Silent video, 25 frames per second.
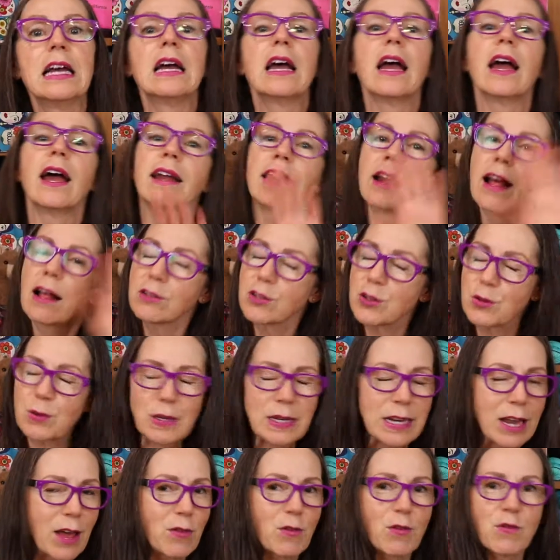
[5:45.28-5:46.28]
And I'll do
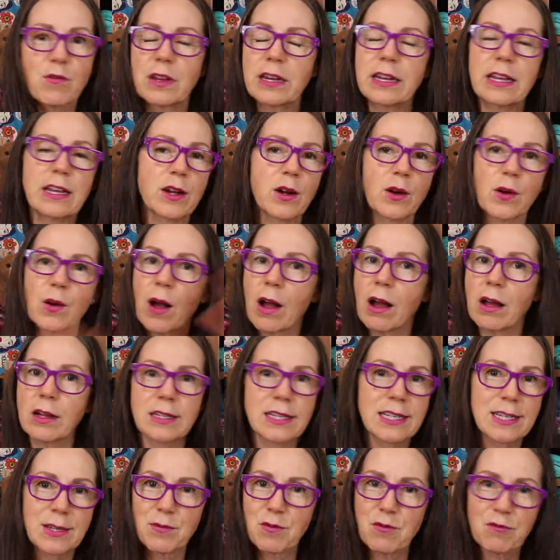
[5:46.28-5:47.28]
another video on
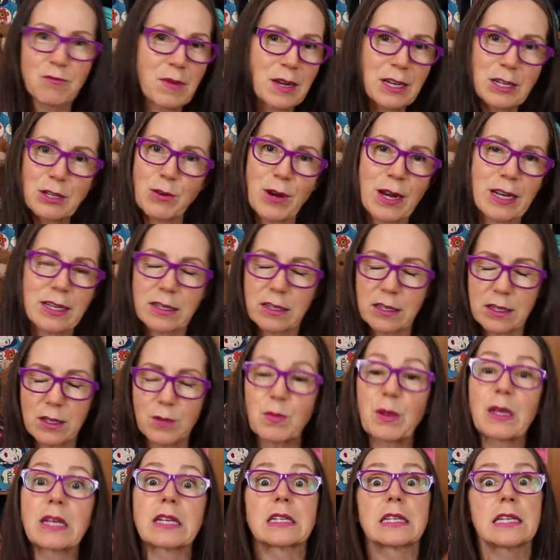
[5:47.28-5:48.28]
some of my dresses
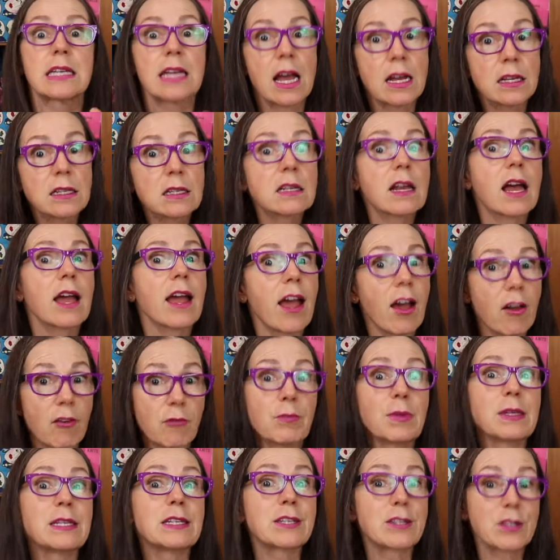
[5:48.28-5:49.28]
because yes, I have
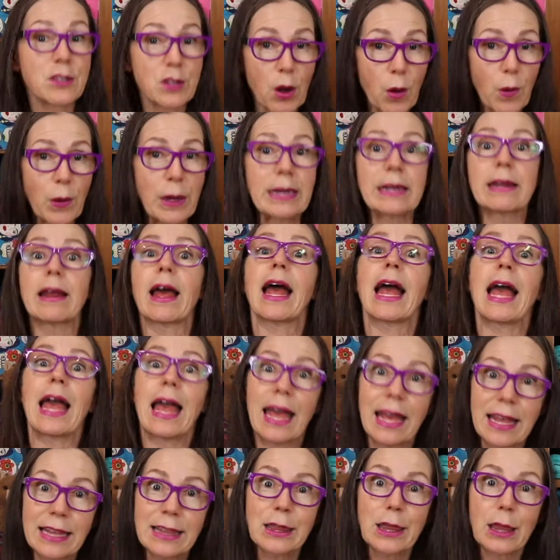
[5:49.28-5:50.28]
been sewing
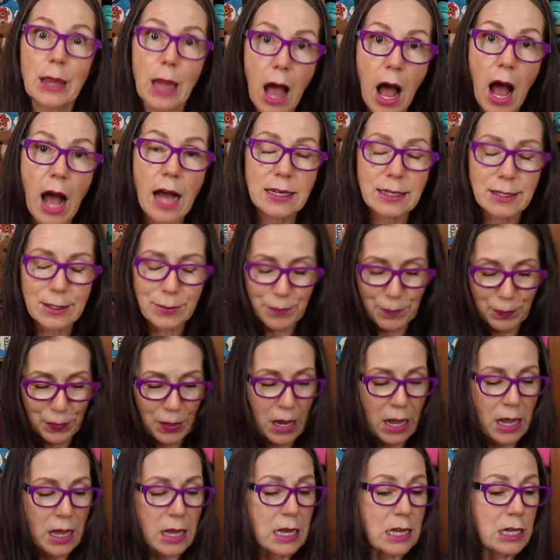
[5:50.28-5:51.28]
a lot.
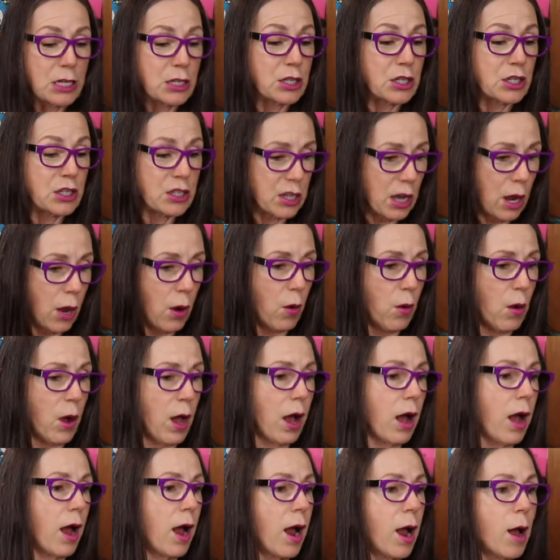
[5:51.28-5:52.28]
So,
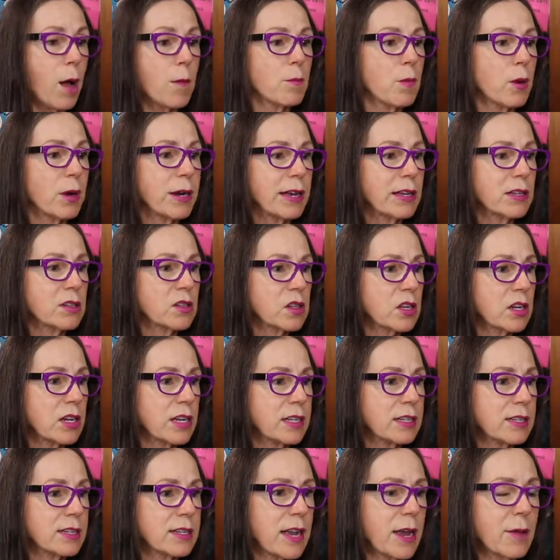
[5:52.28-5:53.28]
what else can I
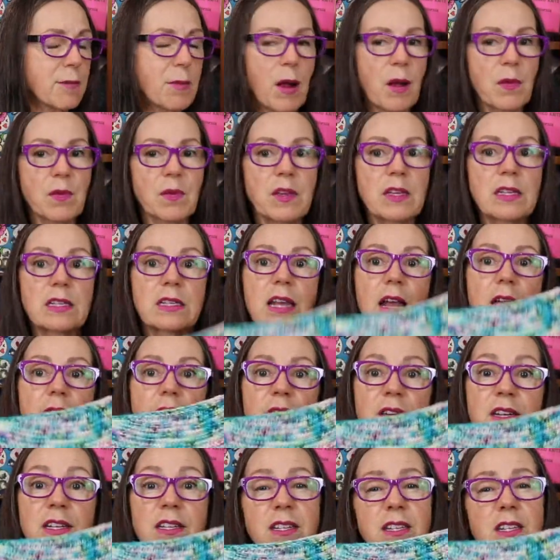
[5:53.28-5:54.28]
say about this?
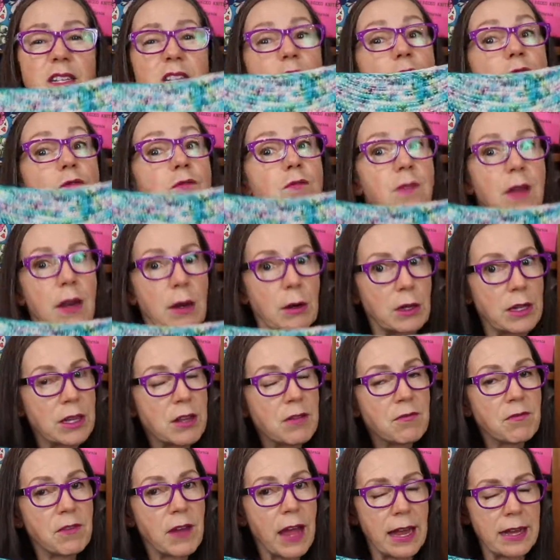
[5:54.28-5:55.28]
This is a fairly
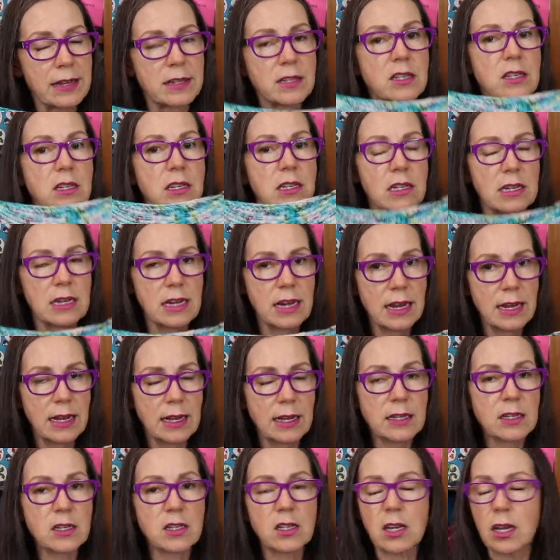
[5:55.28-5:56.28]
fast
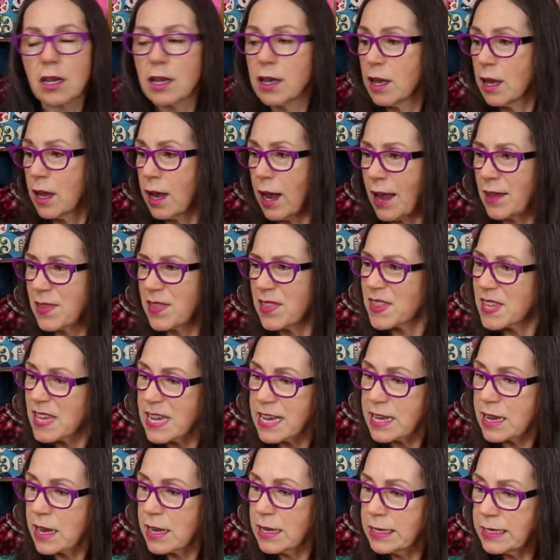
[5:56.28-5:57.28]
knit. I
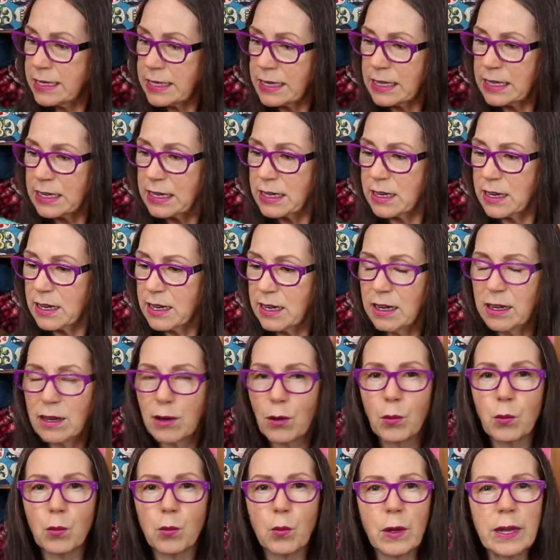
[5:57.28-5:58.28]
think I did it in
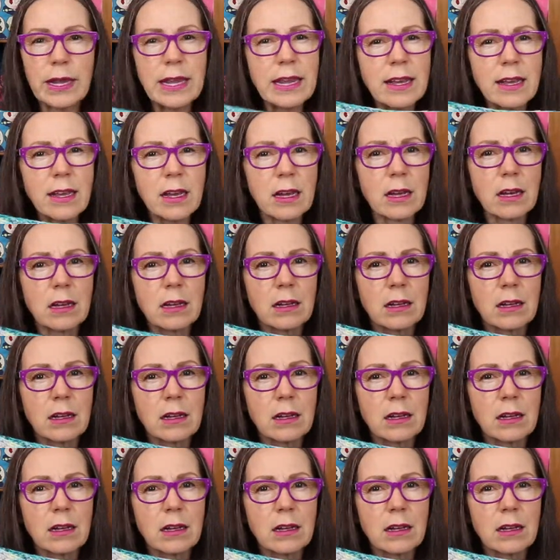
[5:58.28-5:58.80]
a week.